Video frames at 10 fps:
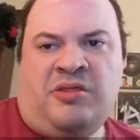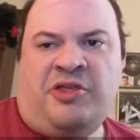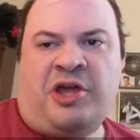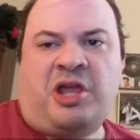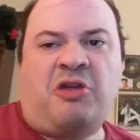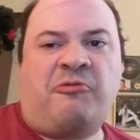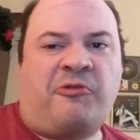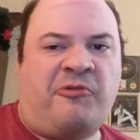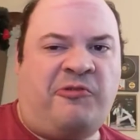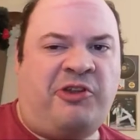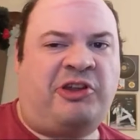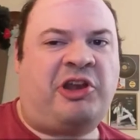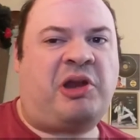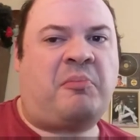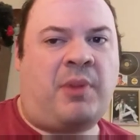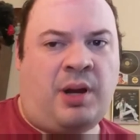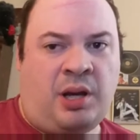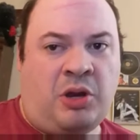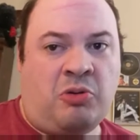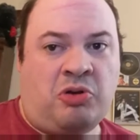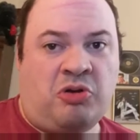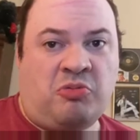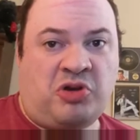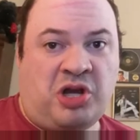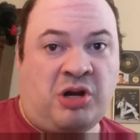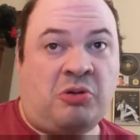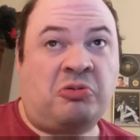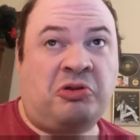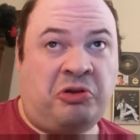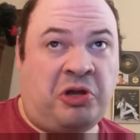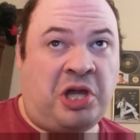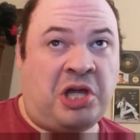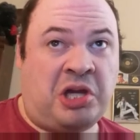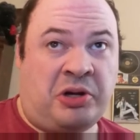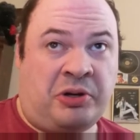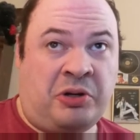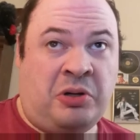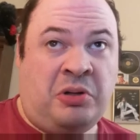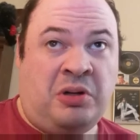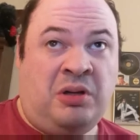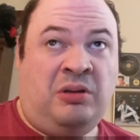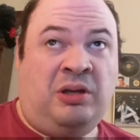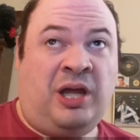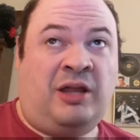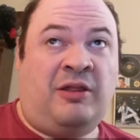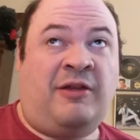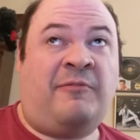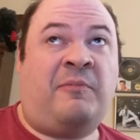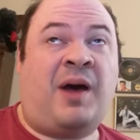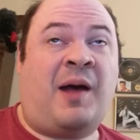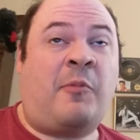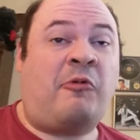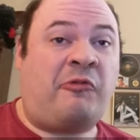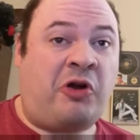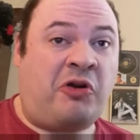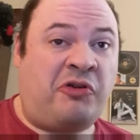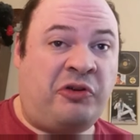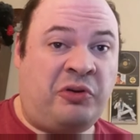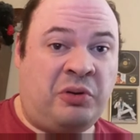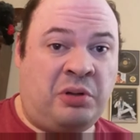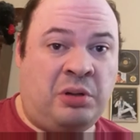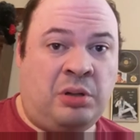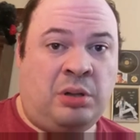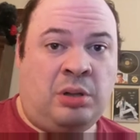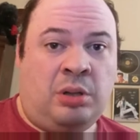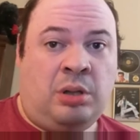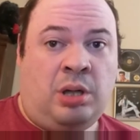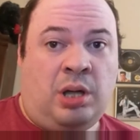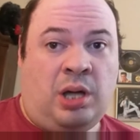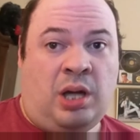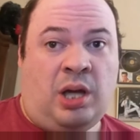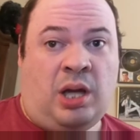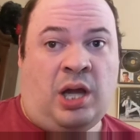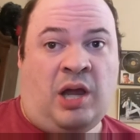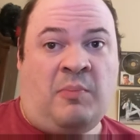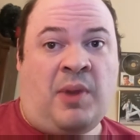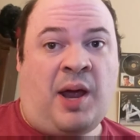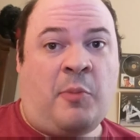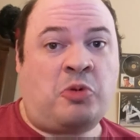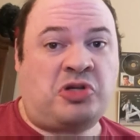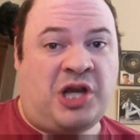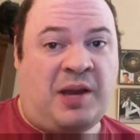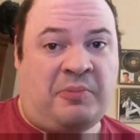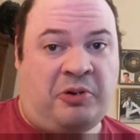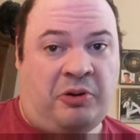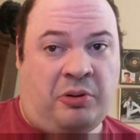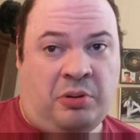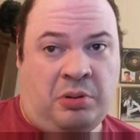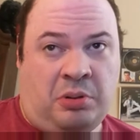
Thank you for visiting my YouTube channel to get your daily Bible verse and Bible chapter.